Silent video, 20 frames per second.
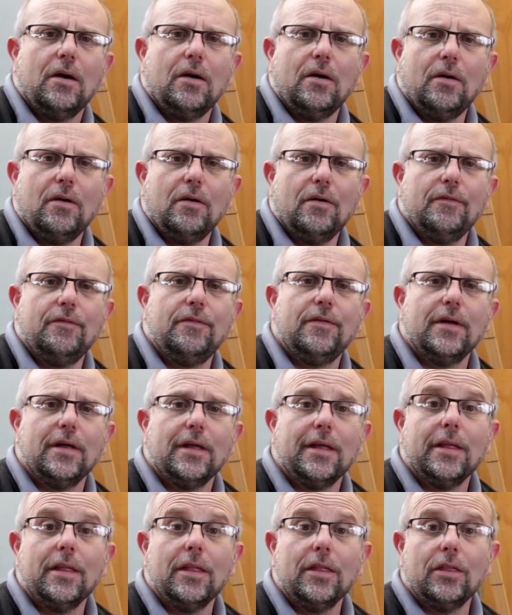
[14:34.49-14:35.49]
of
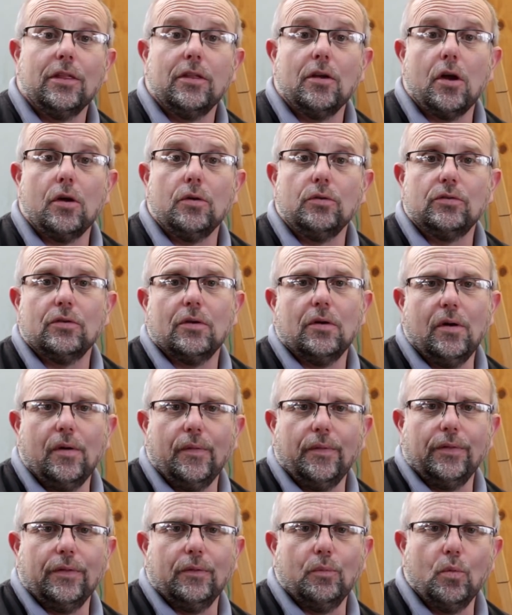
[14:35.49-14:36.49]
those
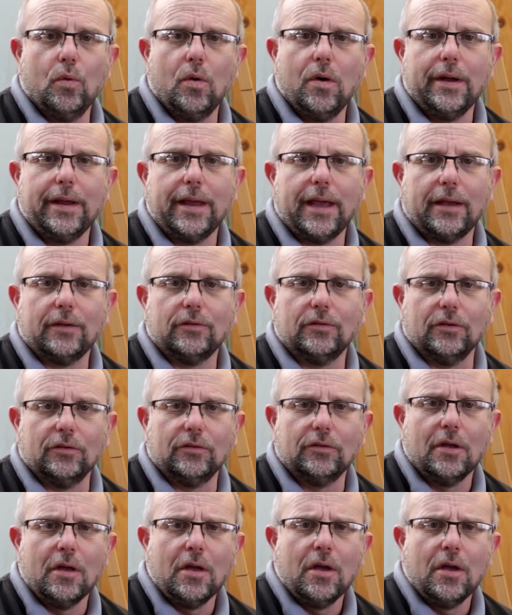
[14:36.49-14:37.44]
on the y-axis.